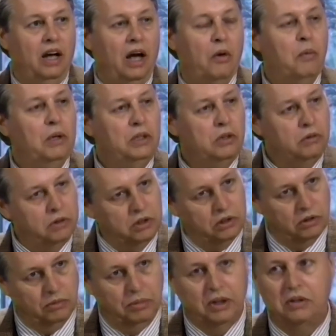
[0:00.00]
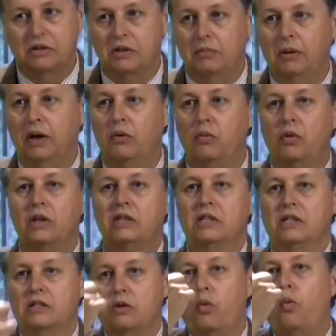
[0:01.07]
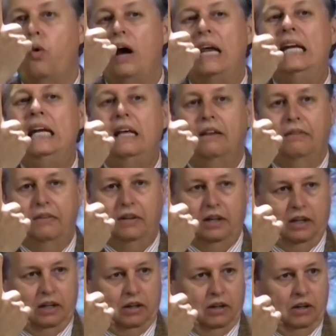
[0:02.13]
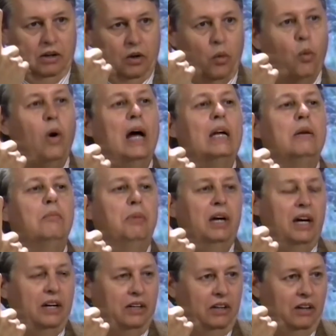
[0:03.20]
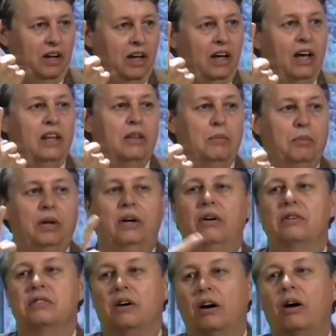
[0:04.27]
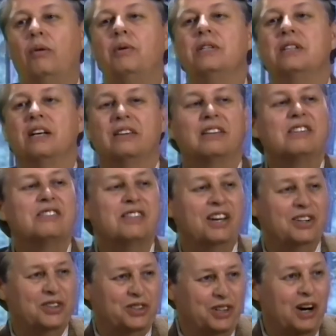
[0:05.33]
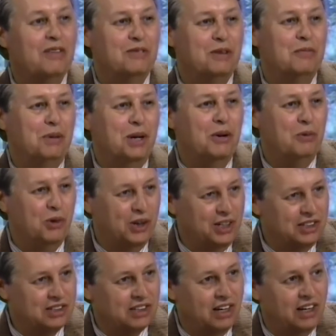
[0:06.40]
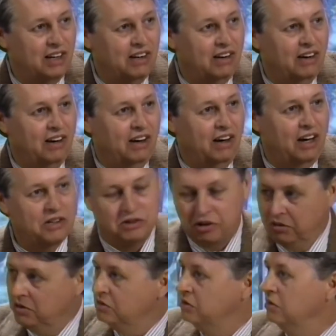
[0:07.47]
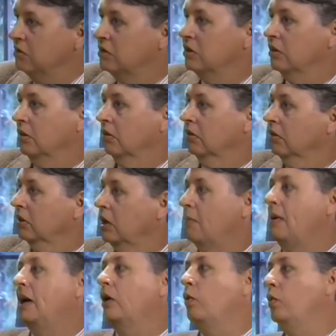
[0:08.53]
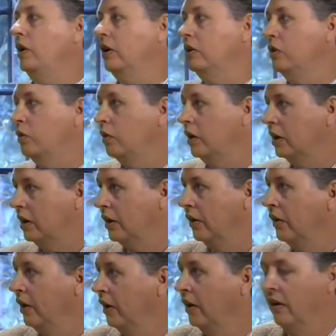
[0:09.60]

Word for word: And when you do, because the big woods is one thing, one pattern, and the bear is always at the center of the big woods. As soon as you do, no matter where you are,